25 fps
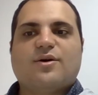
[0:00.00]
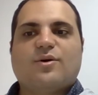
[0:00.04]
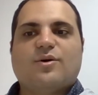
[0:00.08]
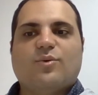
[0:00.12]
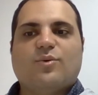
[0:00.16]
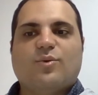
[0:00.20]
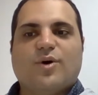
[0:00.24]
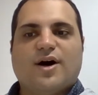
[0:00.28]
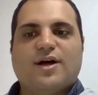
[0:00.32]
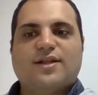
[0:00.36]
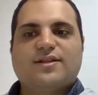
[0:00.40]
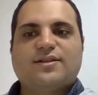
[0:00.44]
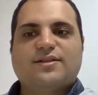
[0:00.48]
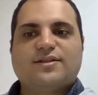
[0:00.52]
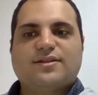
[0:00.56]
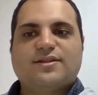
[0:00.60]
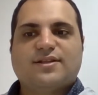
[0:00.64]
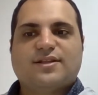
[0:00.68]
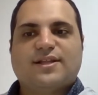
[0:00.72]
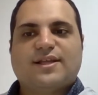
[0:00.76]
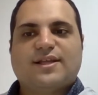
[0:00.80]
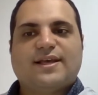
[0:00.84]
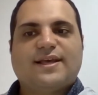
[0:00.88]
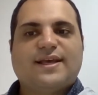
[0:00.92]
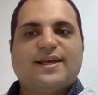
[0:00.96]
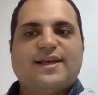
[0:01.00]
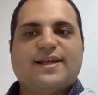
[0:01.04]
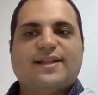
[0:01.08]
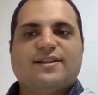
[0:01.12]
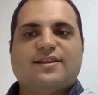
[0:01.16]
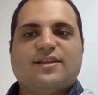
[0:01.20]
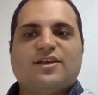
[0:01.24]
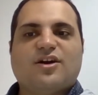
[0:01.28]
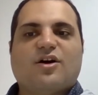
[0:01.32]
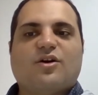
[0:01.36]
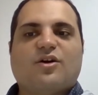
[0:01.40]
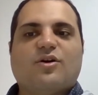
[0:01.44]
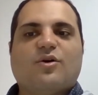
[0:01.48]
One,
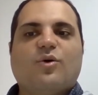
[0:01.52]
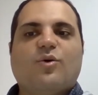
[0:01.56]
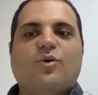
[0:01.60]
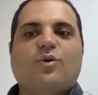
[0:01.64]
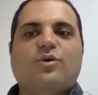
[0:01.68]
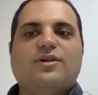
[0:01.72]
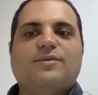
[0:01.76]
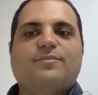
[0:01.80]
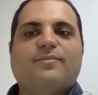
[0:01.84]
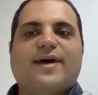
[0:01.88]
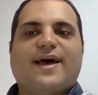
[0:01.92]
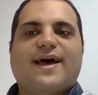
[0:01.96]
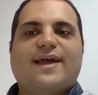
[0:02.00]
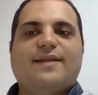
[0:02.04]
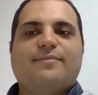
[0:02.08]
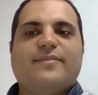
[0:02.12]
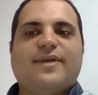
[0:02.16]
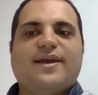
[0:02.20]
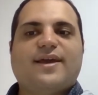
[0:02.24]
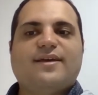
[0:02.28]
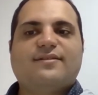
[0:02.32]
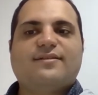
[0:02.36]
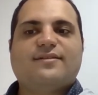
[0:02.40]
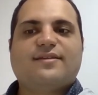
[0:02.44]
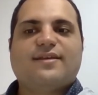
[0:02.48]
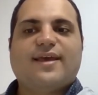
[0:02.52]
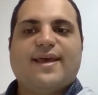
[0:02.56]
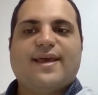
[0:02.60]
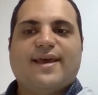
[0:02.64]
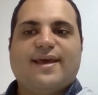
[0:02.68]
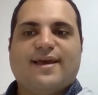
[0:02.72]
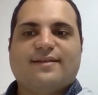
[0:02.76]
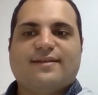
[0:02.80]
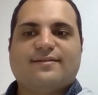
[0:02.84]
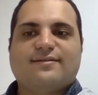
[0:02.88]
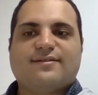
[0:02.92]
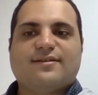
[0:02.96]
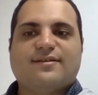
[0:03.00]
they are all man-made
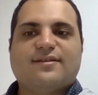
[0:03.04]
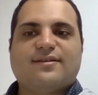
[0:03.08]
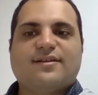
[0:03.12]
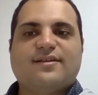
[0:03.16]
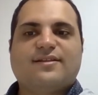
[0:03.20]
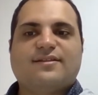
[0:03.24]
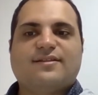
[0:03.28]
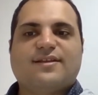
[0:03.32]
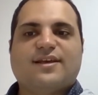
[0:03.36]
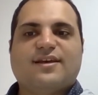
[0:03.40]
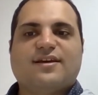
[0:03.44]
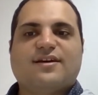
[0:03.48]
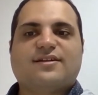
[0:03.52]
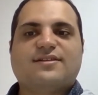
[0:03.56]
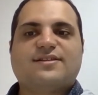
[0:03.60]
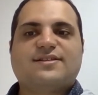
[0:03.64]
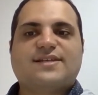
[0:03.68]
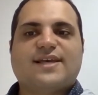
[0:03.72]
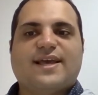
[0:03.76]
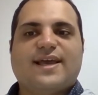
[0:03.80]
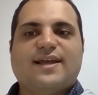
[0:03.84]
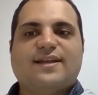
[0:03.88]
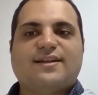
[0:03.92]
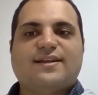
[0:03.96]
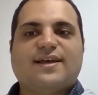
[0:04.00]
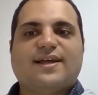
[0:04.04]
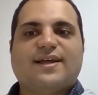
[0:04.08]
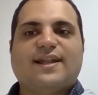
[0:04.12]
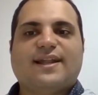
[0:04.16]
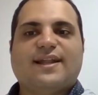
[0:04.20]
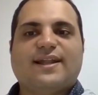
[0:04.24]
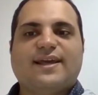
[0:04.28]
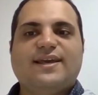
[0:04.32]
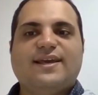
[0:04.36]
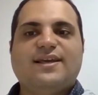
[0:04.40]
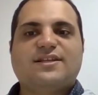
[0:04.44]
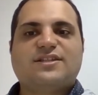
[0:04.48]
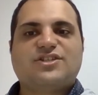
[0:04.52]
and they contain
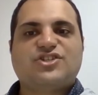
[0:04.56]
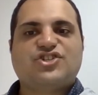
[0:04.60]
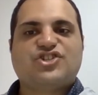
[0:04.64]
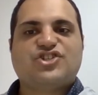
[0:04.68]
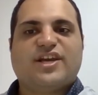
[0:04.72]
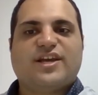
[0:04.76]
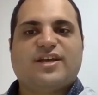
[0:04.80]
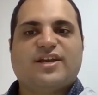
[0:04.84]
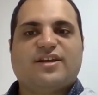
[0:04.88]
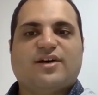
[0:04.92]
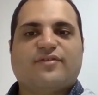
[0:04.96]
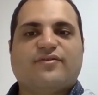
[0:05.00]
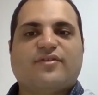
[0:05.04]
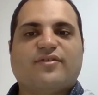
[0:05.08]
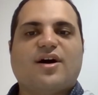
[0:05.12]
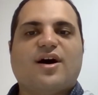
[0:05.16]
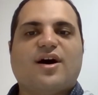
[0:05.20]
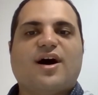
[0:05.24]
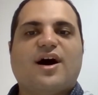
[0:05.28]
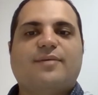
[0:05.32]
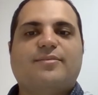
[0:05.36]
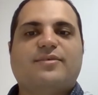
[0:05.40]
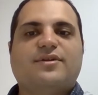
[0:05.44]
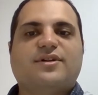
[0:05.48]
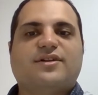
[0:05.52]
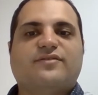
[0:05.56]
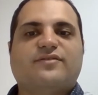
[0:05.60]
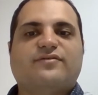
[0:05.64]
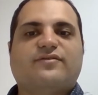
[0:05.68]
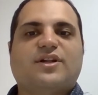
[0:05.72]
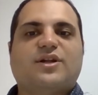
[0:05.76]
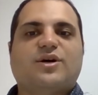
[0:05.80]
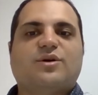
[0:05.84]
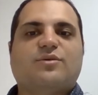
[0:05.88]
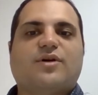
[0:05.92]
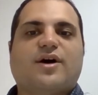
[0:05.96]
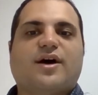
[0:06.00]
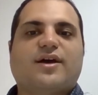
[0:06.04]
linked chain of carbon and
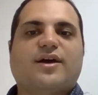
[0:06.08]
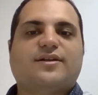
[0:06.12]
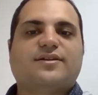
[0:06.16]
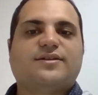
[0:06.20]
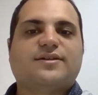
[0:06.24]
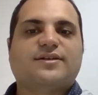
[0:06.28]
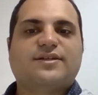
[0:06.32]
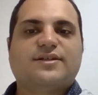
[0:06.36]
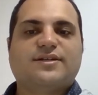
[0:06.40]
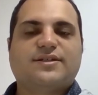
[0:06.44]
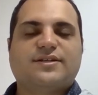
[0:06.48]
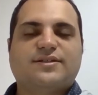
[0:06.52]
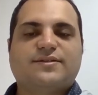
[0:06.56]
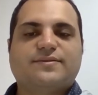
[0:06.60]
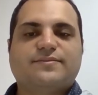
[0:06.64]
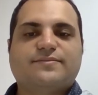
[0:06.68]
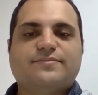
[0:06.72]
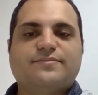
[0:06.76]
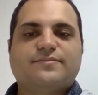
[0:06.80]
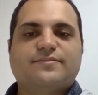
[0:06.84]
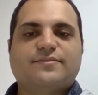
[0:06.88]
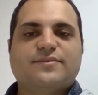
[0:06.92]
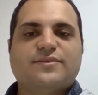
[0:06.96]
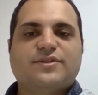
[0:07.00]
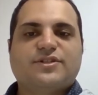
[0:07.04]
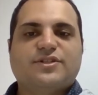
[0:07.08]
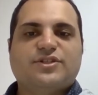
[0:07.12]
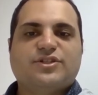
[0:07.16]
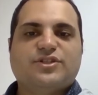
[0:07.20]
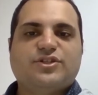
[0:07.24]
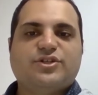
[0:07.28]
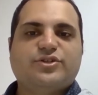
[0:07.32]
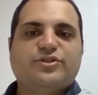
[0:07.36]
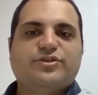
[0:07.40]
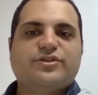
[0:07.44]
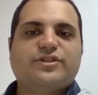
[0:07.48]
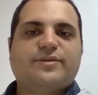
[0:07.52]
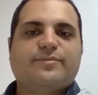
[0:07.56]
fluorine.
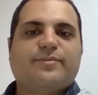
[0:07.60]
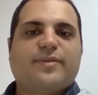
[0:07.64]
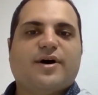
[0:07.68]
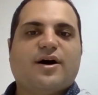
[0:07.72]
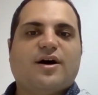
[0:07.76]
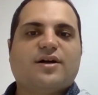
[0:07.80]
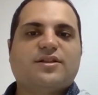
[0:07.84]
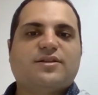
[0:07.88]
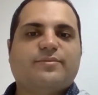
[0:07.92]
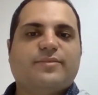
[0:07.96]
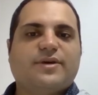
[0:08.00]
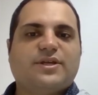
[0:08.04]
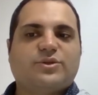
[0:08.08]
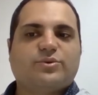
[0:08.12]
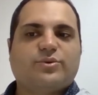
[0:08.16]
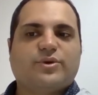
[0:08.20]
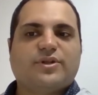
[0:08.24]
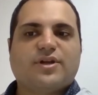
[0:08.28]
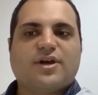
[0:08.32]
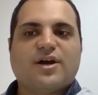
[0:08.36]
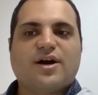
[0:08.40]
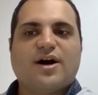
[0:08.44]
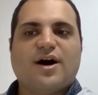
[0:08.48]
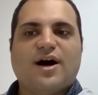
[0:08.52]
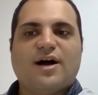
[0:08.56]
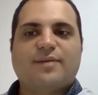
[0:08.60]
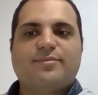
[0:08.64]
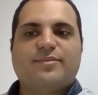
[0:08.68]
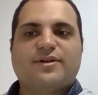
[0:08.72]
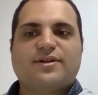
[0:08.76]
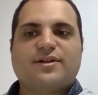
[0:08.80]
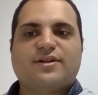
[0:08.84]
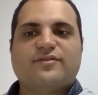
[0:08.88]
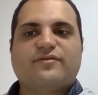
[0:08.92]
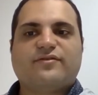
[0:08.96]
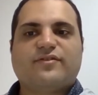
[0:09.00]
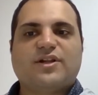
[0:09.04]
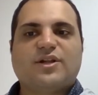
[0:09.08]
Due to the bond between
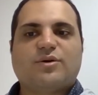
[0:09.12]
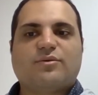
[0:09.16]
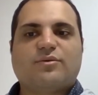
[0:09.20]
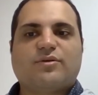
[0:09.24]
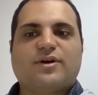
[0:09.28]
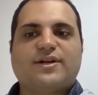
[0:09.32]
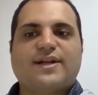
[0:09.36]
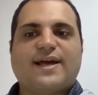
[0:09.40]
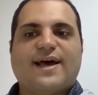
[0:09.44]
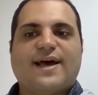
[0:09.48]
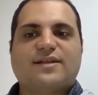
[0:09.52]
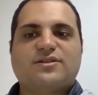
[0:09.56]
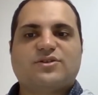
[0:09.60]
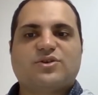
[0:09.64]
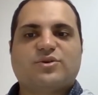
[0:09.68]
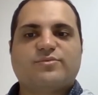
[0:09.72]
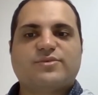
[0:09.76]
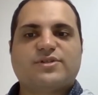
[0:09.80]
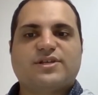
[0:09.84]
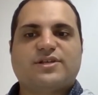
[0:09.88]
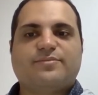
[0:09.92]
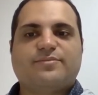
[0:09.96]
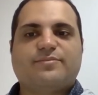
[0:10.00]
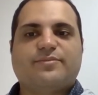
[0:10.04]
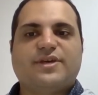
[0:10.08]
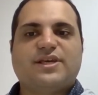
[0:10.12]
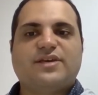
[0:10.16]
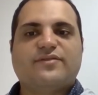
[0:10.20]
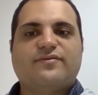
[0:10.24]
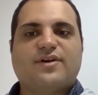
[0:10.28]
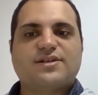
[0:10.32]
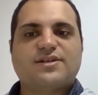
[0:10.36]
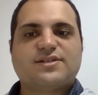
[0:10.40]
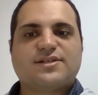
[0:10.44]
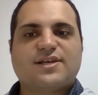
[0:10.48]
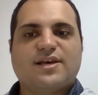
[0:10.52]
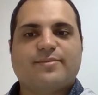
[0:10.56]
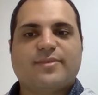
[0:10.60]
carbon and fluorine atoms in
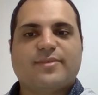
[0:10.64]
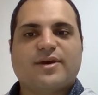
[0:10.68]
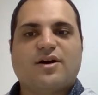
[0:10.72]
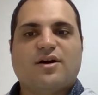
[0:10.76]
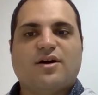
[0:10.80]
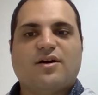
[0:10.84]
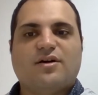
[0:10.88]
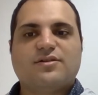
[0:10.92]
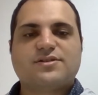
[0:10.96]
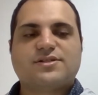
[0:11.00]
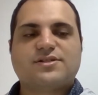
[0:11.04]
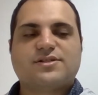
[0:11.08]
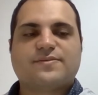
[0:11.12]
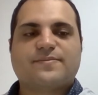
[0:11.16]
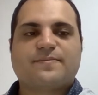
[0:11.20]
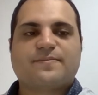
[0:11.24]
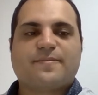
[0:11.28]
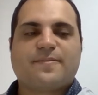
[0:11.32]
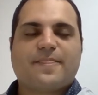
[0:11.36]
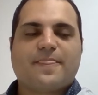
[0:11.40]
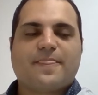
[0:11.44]
PFAS chemicals,